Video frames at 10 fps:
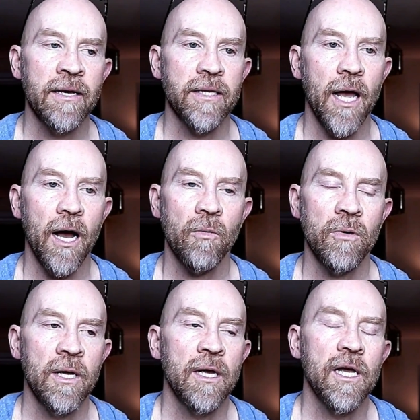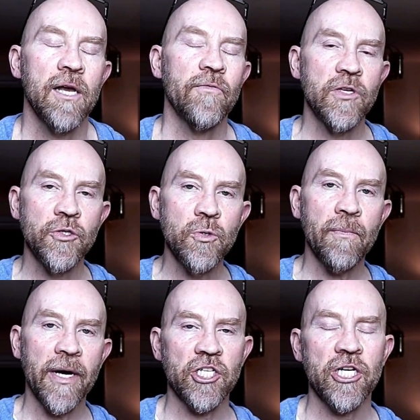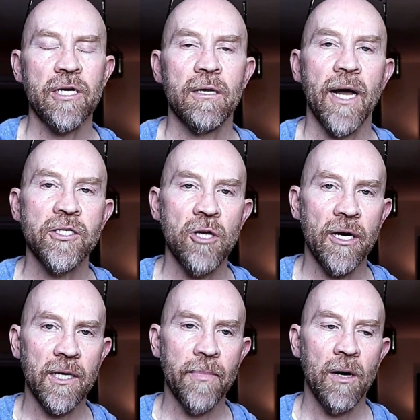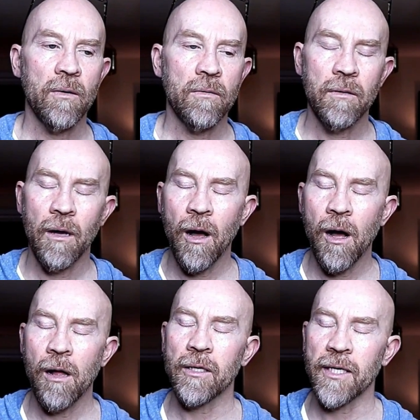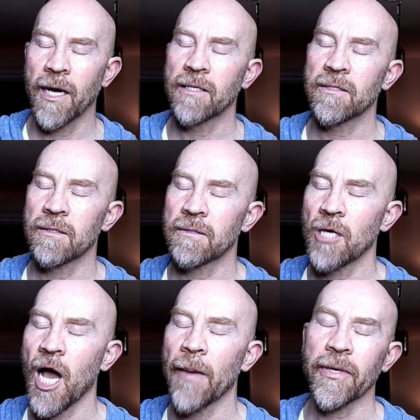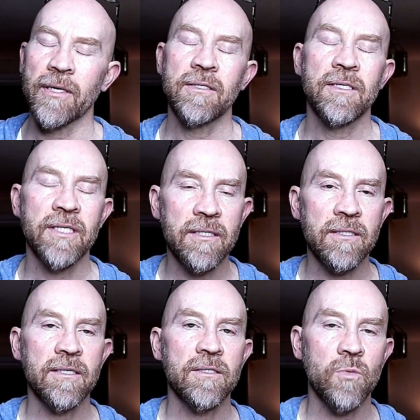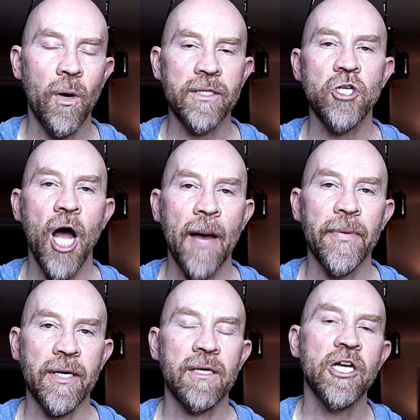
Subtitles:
Now, if you're new to my channel, I talk about all kinds of topics, and this is one topic,